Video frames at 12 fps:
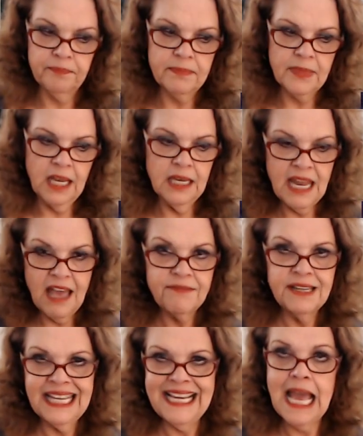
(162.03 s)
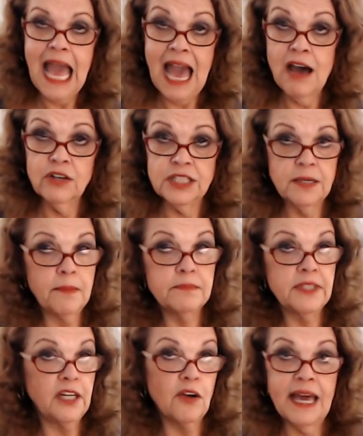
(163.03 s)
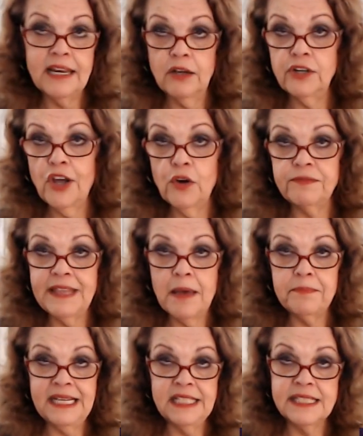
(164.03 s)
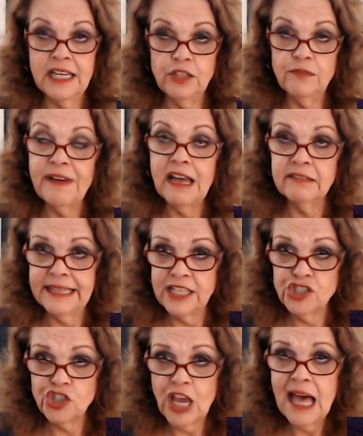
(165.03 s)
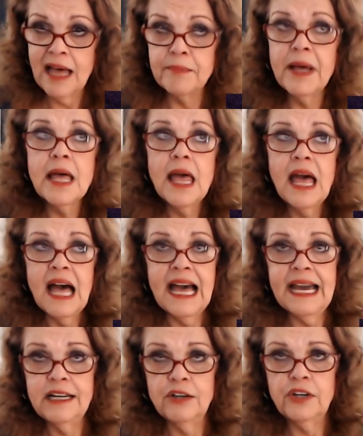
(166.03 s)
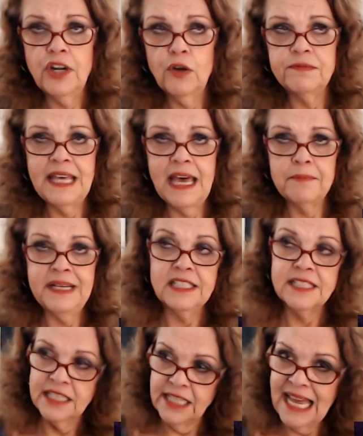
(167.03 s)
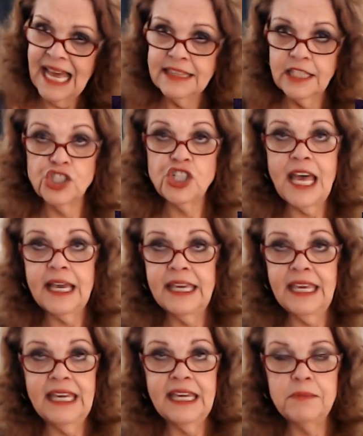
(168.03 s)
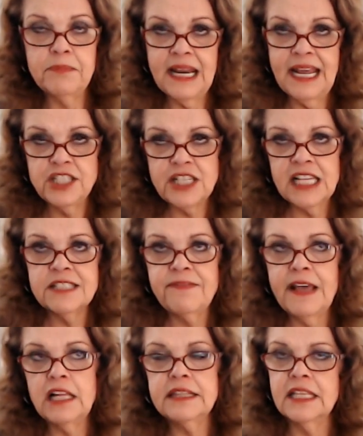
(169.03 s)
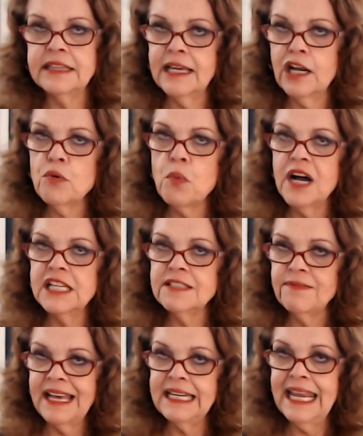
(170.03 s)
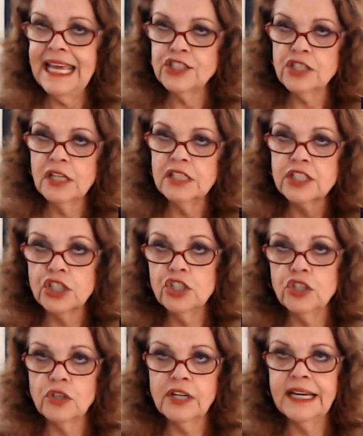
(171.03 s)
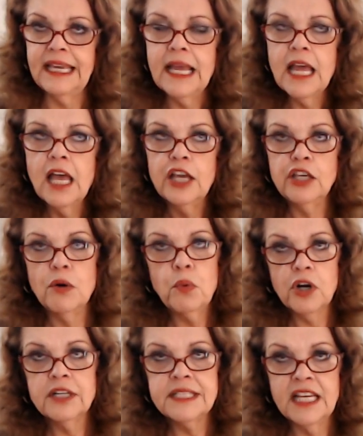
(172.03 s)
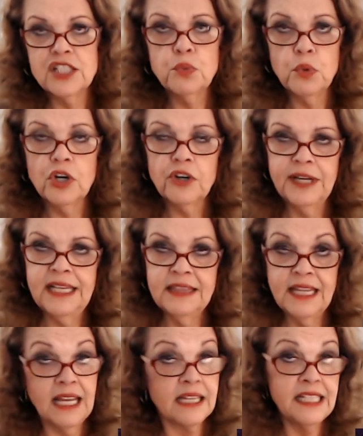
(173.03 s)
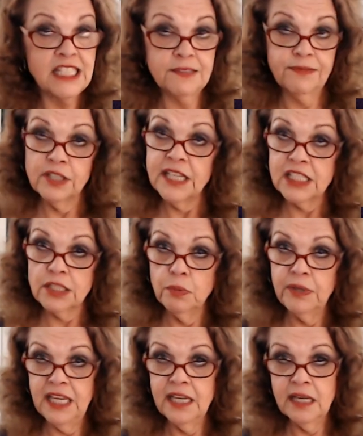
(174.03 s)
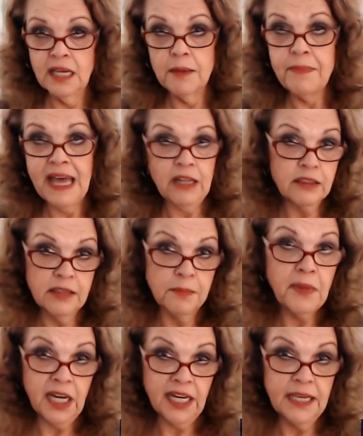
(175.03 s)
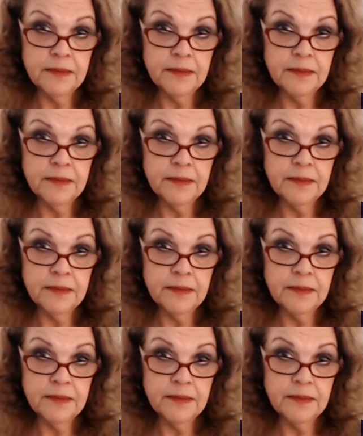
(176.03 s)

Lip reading: leveling out. You know, I don't know if that means that you found that job. I don't know if that means that you got the check in, but I just felt that there was financial security. You weren't as worried, at least for this week, about the money.